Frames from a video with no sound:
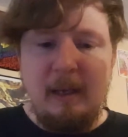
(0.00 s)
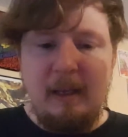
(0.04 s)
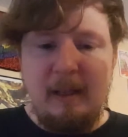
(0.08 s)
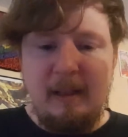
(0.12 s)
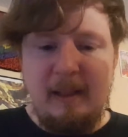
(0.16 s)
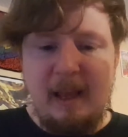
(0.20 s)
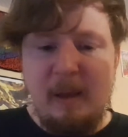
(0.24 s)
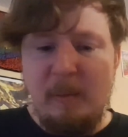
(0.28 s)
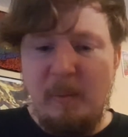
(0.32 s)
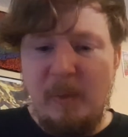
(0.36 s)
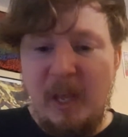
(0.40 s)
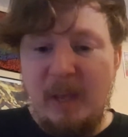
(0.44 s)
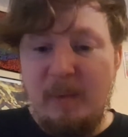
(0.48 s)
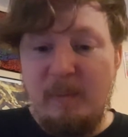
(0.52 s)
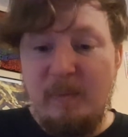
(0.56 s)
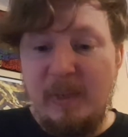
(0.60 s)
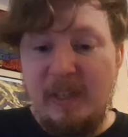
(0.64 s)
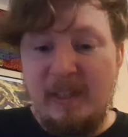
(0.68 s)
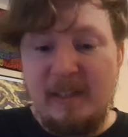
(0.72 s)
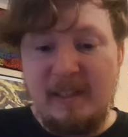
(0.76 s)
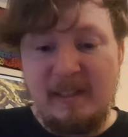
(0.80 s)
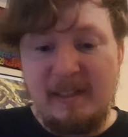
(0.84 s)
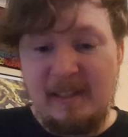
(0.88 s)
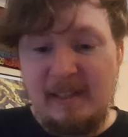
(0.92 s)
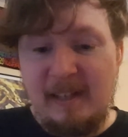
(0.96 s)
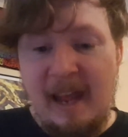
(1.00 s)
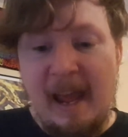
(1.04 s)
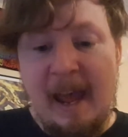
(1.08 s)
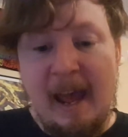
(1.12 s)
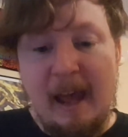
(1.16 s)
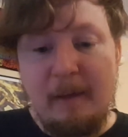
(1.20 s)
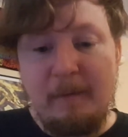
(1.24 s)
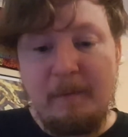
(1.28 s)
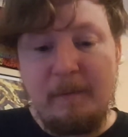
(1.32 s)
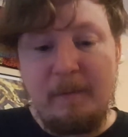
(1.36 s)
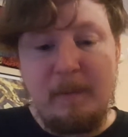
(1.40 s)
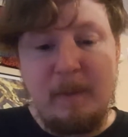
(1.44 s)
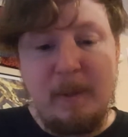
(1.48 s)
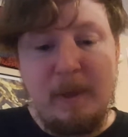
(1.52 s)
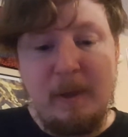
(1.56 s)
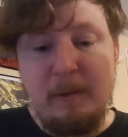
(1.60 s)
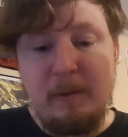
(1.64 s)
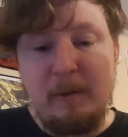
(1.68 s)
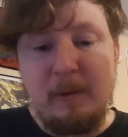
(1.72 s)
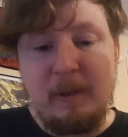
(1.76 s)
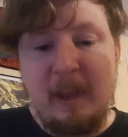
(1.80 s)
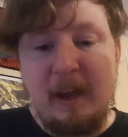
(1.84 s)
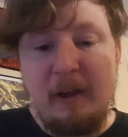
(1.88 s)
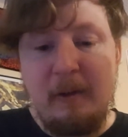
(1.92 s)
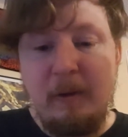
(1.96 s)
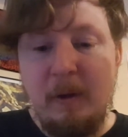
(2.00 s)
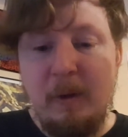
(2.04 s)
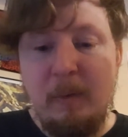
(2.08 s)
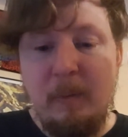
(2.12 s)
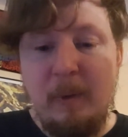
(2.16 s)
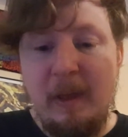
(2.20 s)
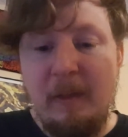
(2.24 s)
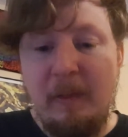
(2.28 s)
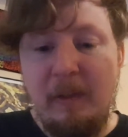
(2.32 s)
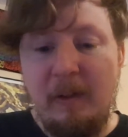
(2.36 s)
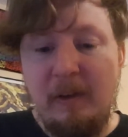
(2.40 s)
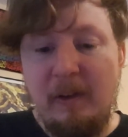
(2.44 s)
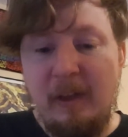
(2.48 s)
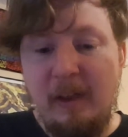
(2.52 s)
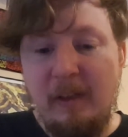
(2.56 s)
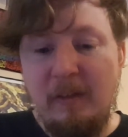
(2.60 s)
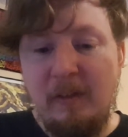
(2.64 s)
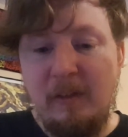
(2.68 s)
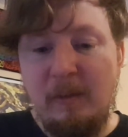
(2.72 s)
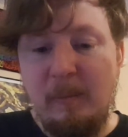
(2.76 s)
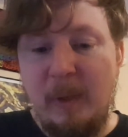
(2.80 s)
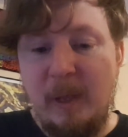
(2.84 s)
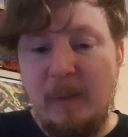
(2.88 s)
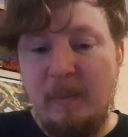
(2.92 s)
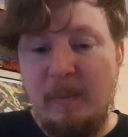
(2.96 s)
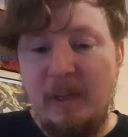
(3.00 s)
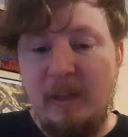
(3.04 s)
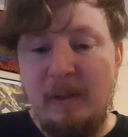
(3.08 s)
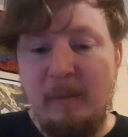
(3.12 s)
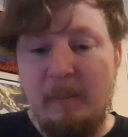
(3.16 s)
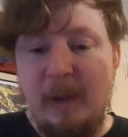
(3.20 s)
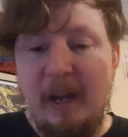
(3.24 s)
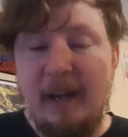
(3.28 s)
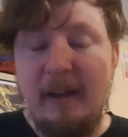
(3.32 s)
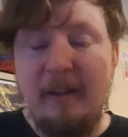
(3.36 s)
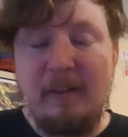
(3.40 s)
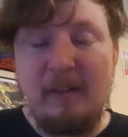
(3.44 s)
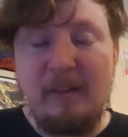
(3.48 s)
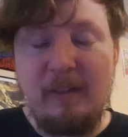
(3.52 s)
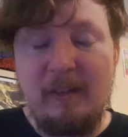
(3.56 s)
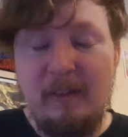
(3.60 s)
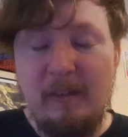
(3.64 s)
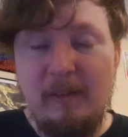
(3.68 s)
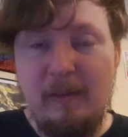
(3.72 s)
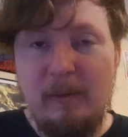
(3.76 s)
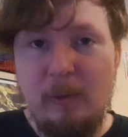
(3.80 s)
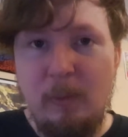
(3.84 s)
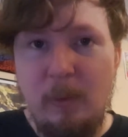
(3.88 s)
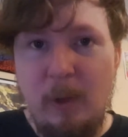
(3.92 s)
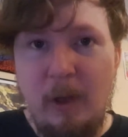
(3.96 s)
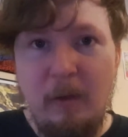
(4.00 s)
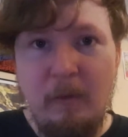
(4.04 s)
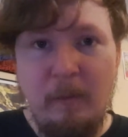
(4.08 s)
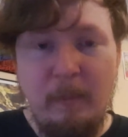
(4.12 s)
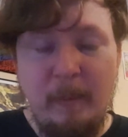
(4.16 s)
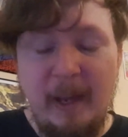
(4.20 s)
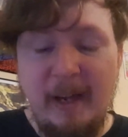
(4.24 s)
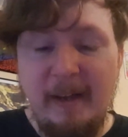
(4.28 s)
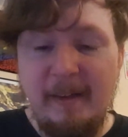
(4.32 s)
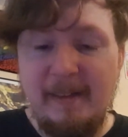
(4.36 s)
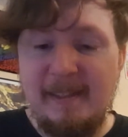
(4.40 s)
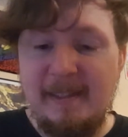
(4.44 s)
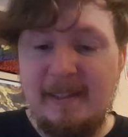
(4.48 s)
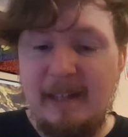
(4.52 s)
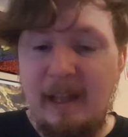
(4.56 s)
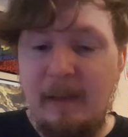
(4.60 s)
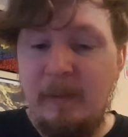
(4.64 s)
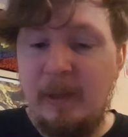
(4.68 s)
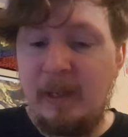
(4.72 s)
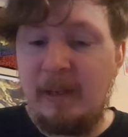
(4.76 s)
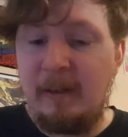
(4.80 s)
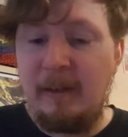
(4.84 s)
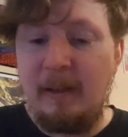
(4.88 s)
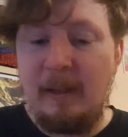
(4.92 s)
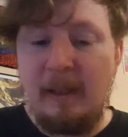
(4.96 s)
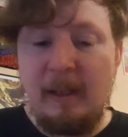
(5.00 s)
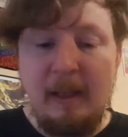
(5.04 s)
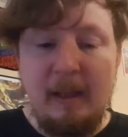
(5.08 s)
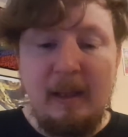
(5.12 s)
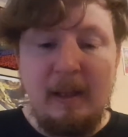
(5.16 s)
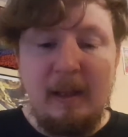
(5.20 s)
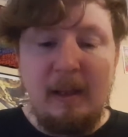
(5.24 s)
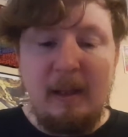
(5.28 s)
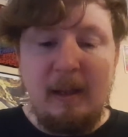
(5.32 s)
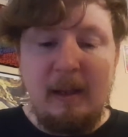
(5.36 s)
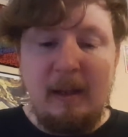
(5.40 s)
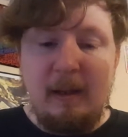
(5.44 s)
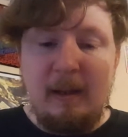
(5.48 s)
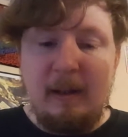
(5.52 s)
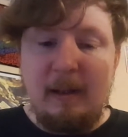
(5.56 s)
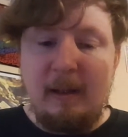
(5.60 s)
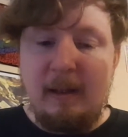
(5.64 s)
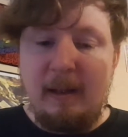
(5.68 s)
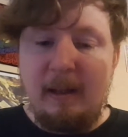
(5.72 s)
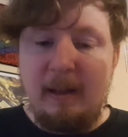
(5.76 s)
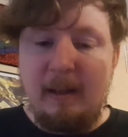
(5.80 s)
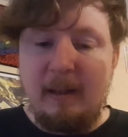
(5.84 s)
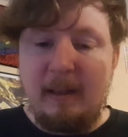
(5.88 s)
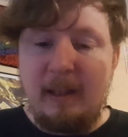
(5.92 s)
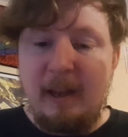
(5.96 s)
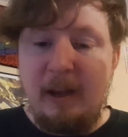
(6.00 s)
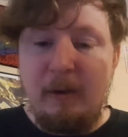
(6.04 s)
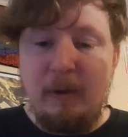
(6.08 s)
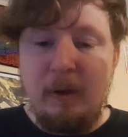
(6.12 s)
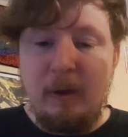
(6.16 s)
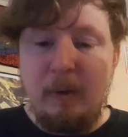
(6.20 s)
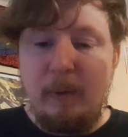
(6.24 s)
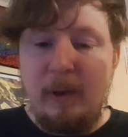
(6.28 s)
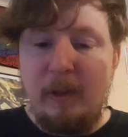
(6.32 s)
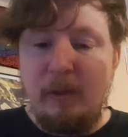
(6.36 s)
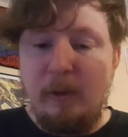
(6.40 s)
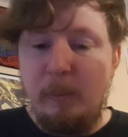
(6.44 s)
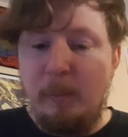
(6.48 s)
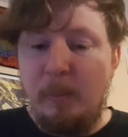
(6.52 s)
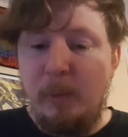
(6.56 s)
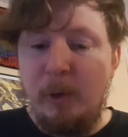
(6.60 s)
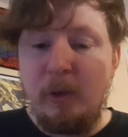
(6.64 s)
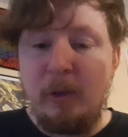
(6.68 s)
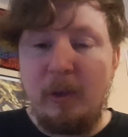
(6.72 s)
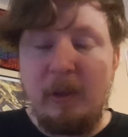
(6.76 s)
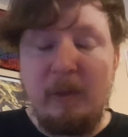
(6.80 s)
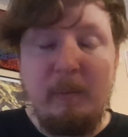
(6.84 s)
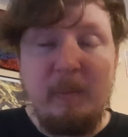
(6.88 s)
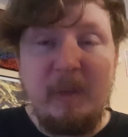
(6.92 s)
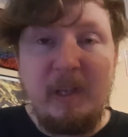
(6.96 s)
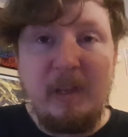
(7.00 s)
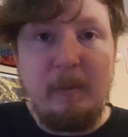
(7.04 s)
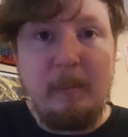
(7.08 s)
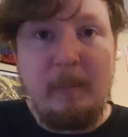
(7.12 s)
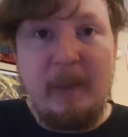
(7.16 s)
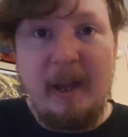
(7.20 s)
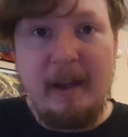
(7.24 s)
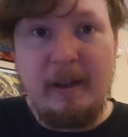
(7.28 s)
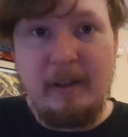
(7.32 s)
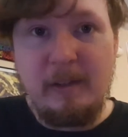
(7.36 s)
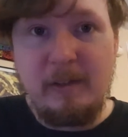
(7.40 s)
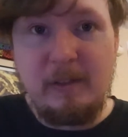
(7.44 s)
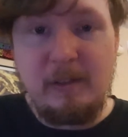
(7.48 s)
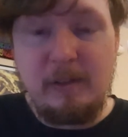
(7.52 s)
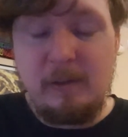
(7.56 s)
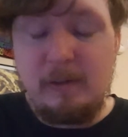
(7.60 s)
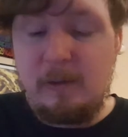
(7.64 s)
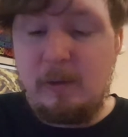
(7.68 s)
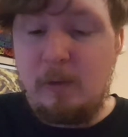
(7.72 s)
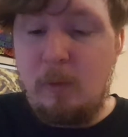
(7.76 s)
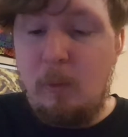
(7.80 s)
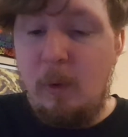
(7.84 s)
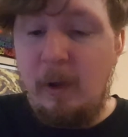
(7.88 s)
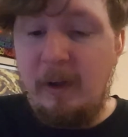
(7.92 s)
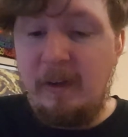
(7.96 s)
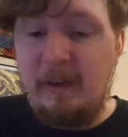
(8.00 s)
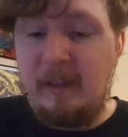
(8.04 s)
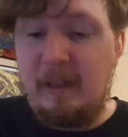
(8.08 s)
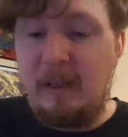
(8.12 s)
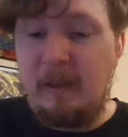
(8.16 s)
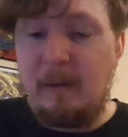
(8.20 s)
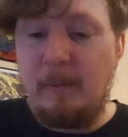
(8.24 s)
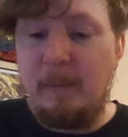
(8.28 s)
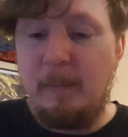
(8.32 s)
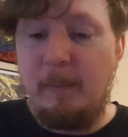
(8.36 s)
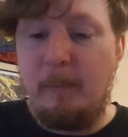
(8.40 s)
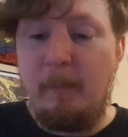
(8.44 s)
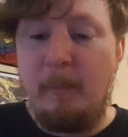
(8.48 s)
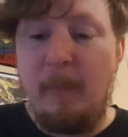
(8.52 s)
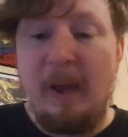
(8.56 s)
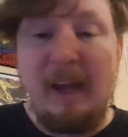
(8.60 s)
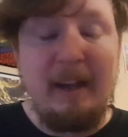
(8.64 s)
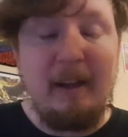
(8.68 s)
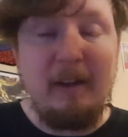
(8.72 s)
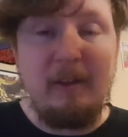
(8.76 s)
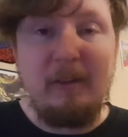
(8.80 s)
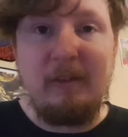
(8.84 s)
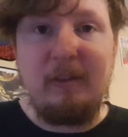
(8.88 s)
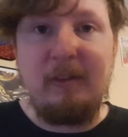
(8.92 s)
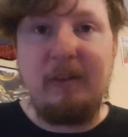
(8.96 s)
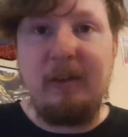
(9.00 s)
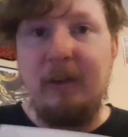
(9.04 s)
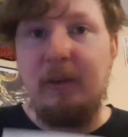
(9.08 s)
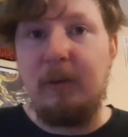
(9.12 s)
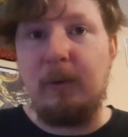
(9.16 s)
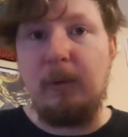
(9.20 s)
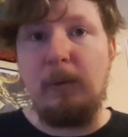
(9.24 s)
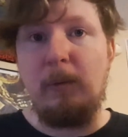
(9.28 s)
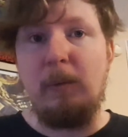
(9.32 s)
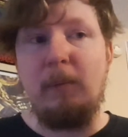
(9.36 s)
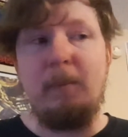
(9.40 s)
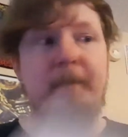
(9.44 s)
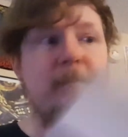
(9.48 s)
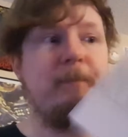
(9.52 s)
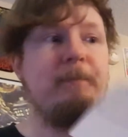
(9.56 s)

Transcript: That might be the staff. Carrying around the dust might be the -12, -7. Carrying around the book could be the -20, -2.